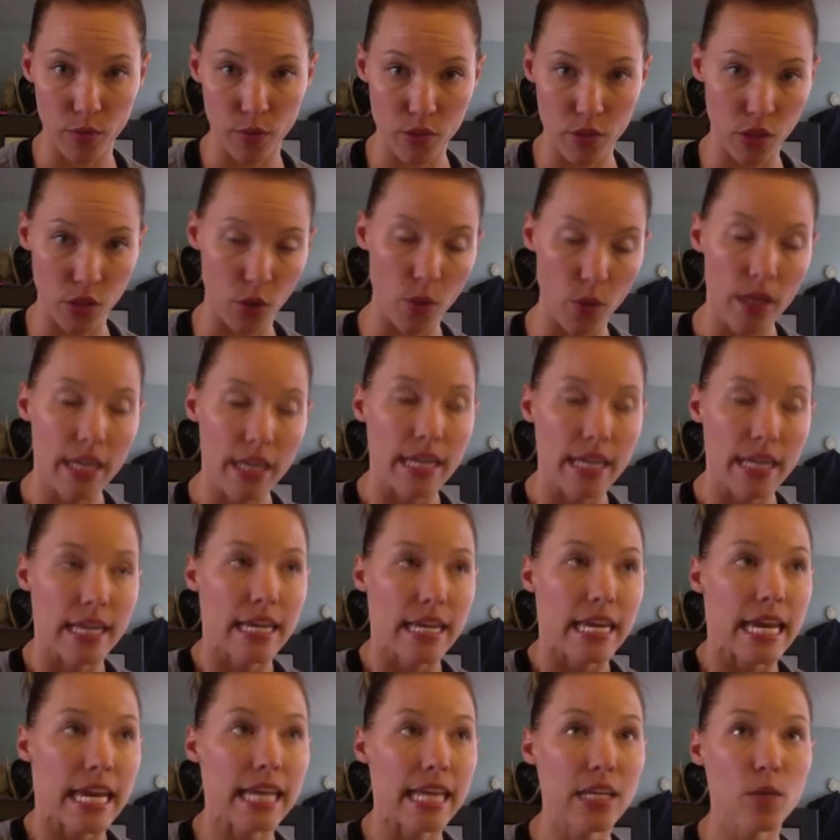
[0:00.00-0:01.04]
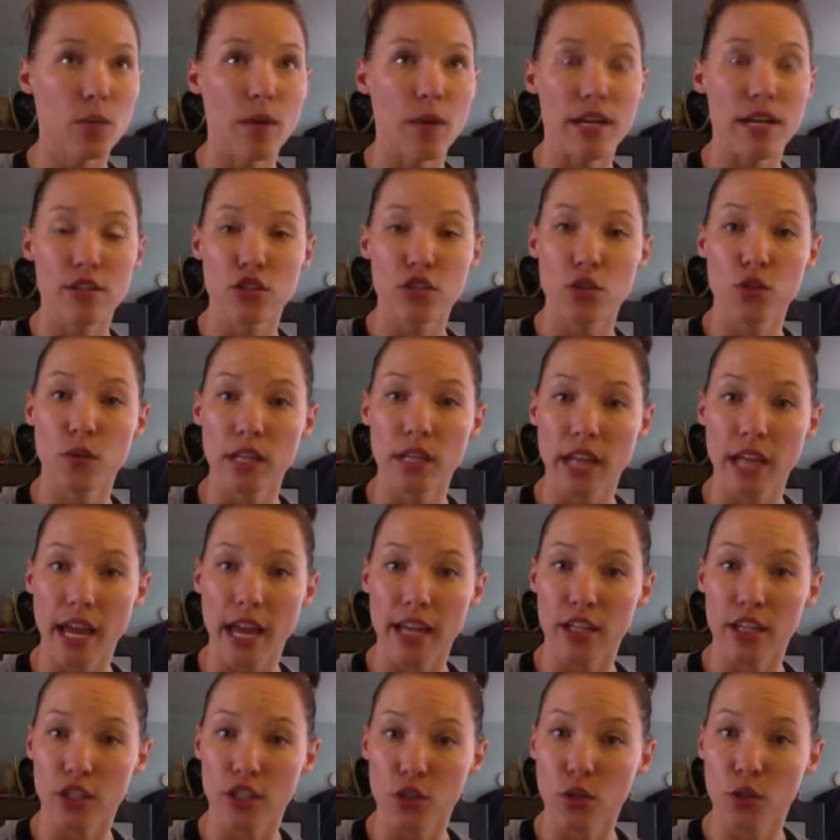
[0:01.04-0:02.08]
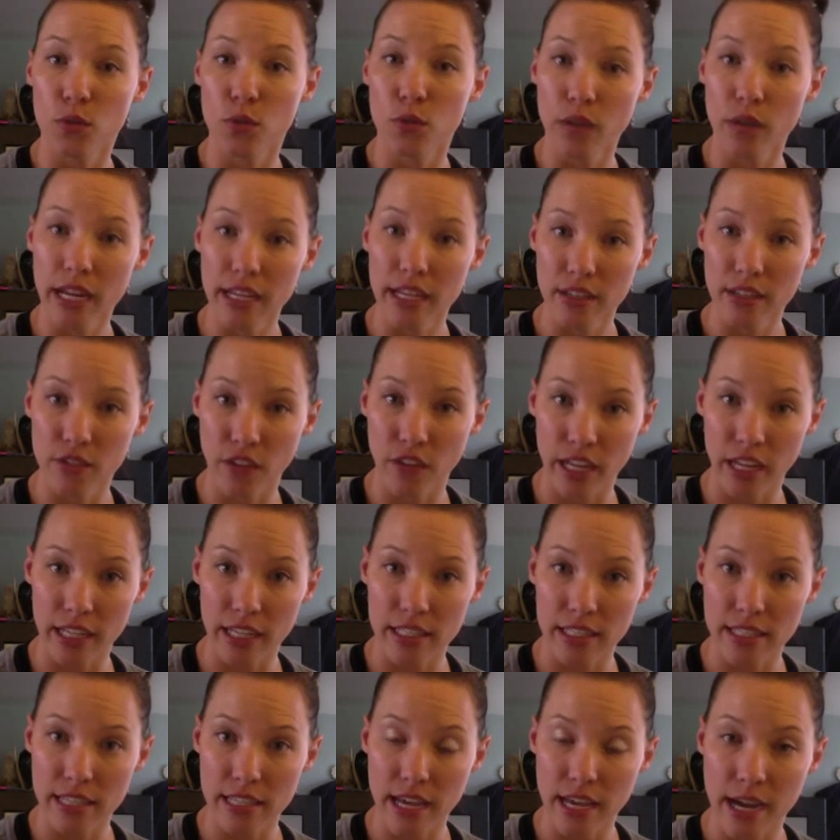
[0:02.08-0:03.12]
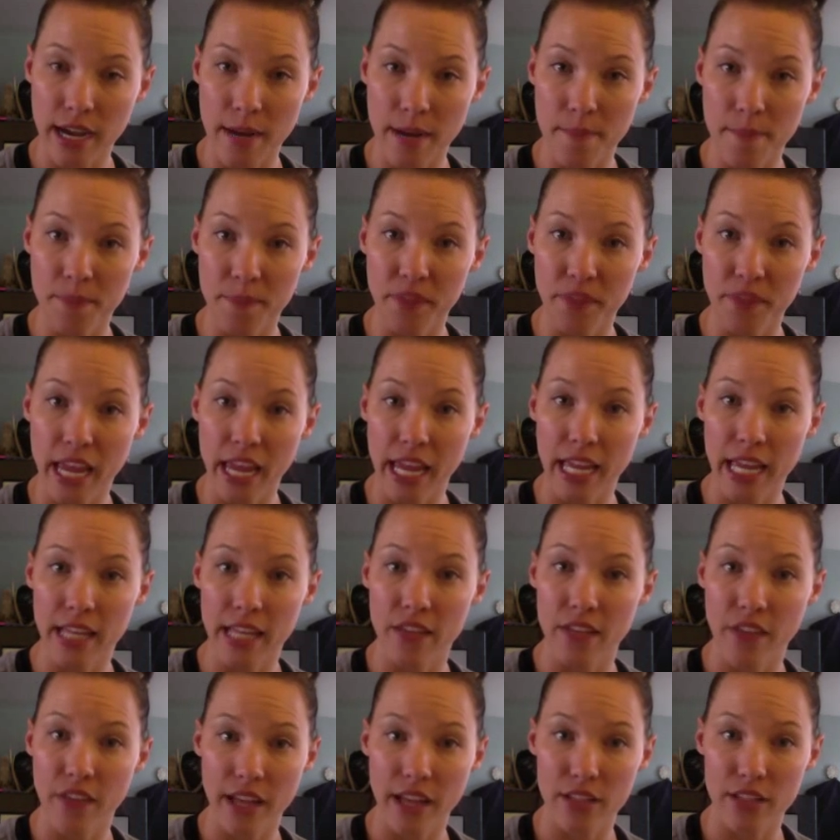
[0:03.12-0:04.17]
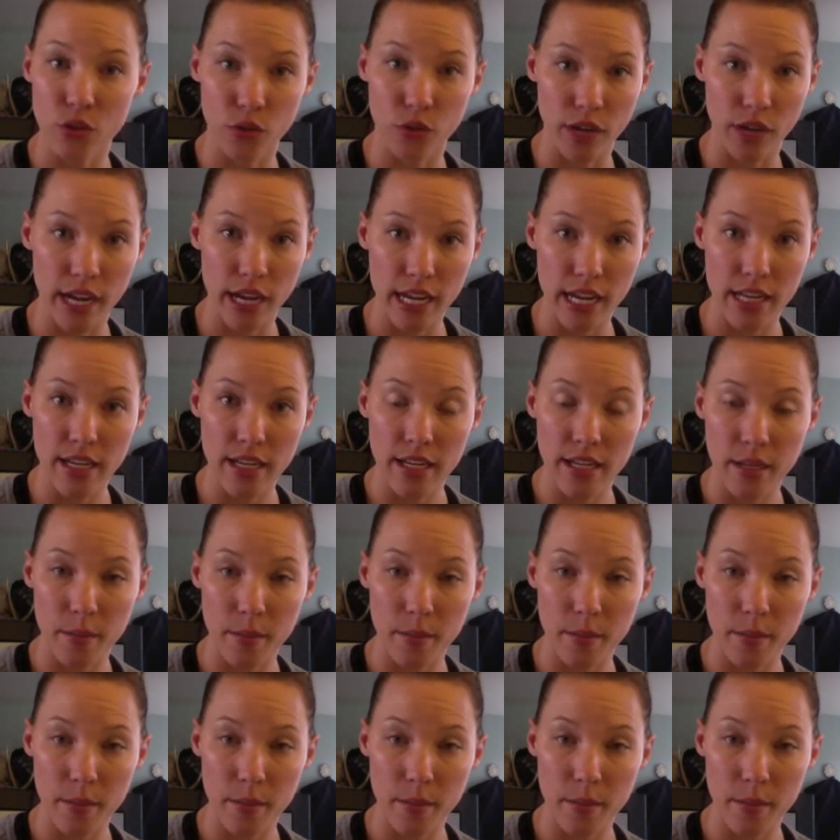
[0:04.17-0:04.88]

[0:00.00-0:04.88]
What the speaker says: So anyways, you can rank advance, and that's great,